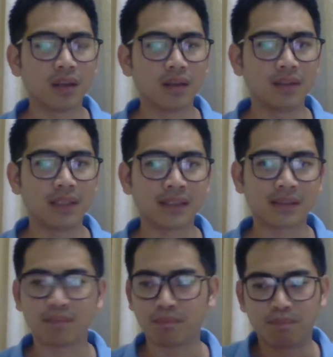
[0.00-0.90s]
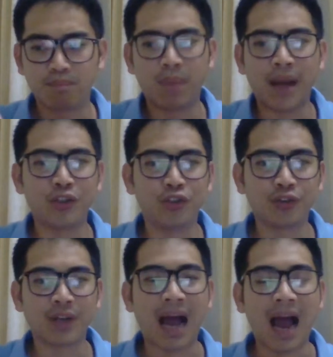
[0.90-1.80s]
Thus, by
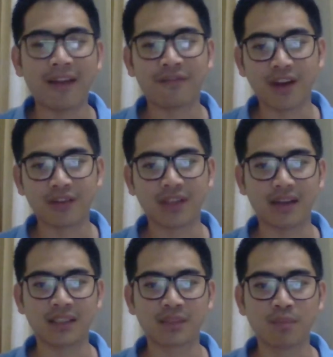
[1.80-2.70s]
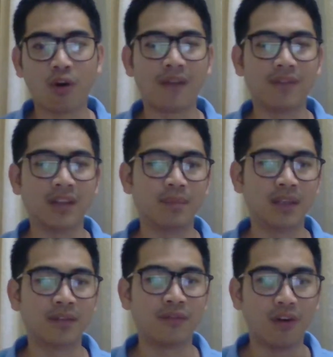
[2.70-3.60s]
June, I felt that it's more comfortable
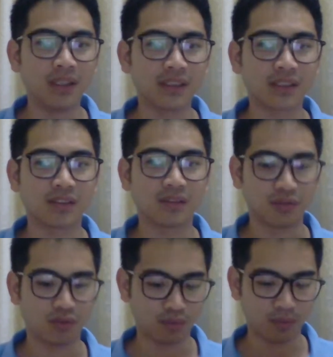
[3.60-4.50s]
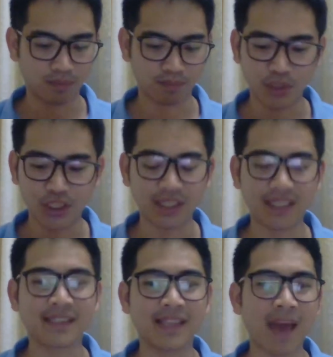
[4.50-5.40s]
for us bridging
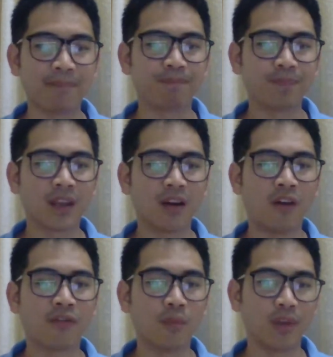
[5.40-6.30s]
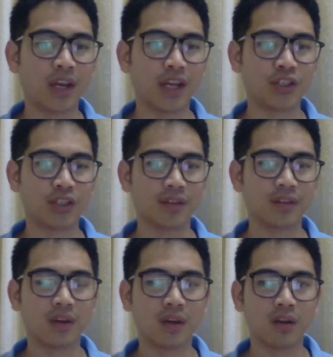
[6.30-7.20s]
this gap of communication,
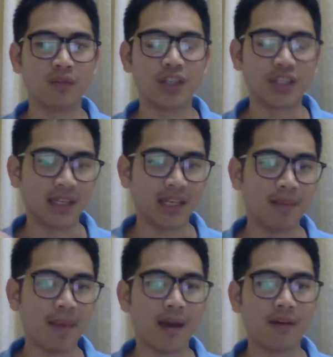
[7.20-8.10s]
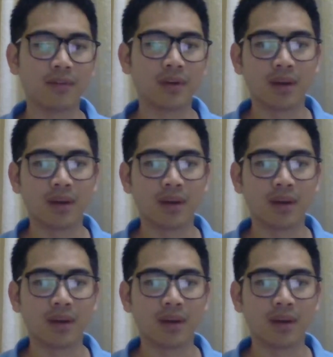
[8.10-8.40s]
which in email,